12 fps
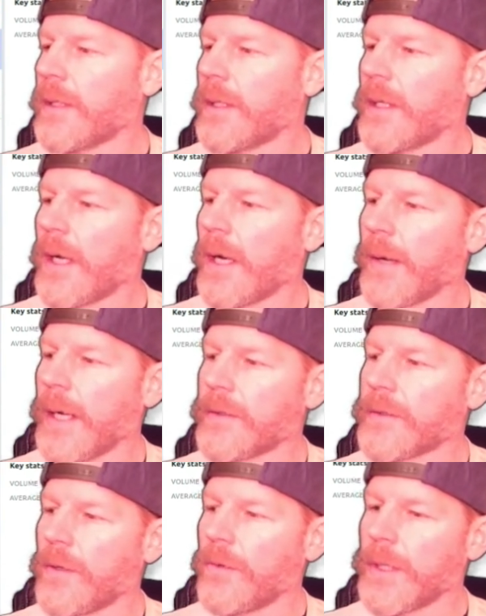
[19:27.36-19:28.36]
All right,
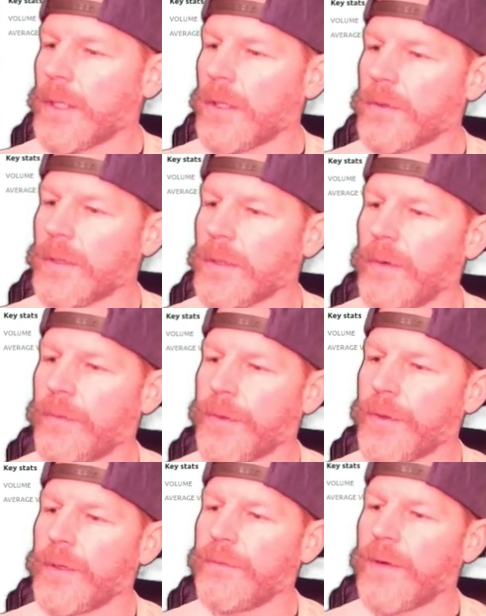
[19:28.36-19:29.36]
so we close above
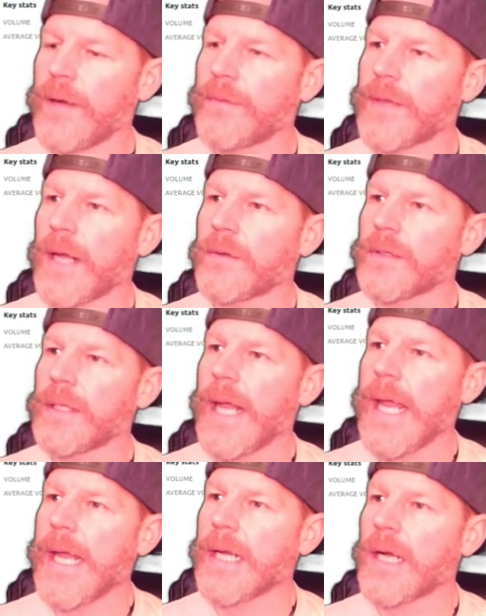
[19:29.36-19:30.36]

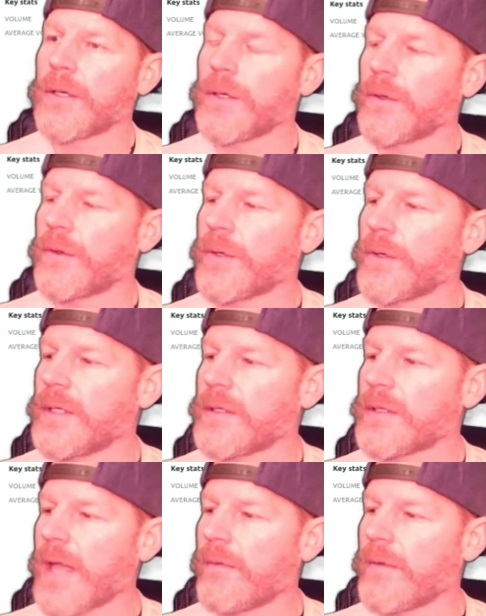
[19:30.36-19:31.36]

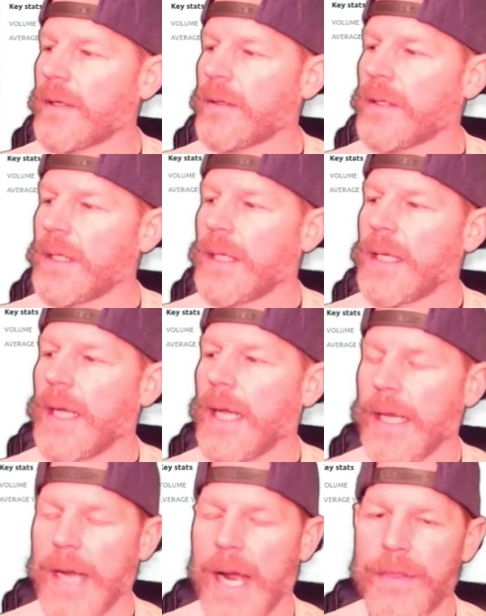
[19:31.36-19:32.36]
35,837,
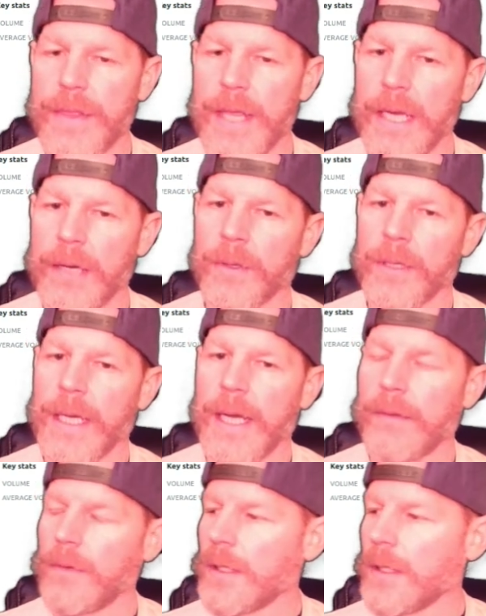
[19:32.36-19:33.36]
and I think we're going to
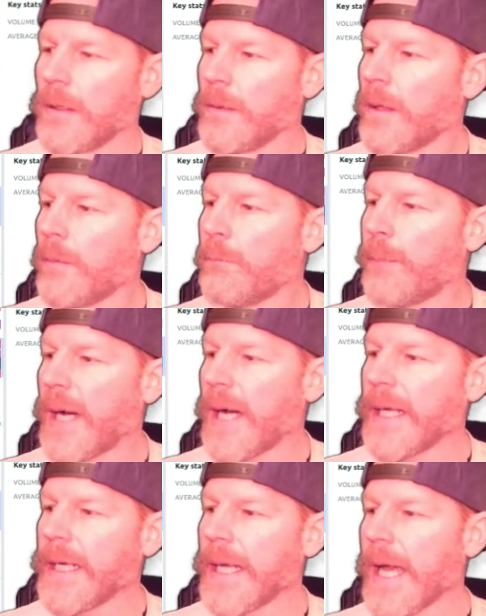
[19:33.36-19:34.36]
have a little
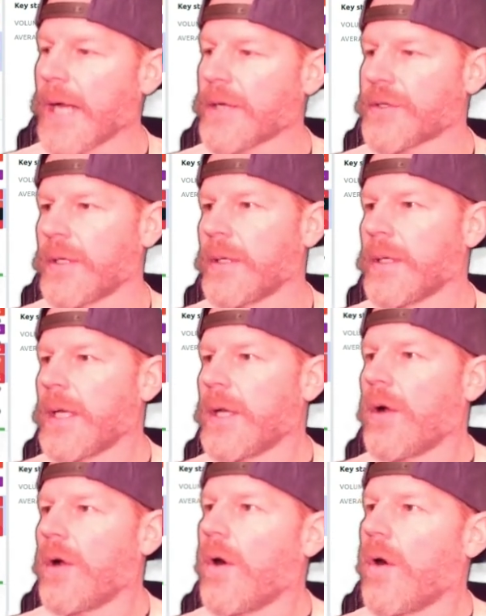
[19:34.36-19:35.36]
buying action
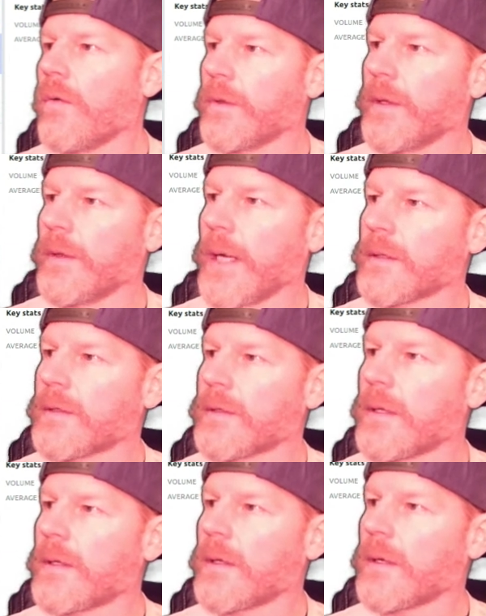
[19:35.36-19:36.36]
over the next
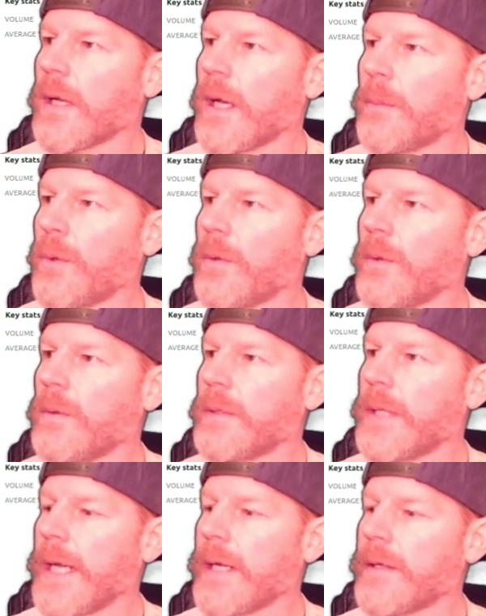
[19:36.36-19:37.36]
couple
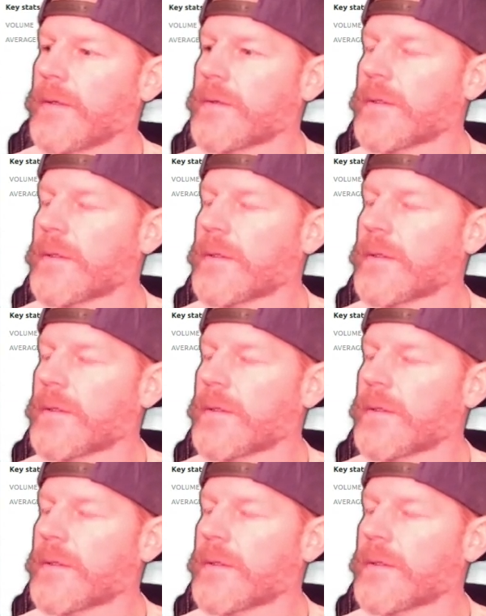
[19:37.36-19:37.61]
days.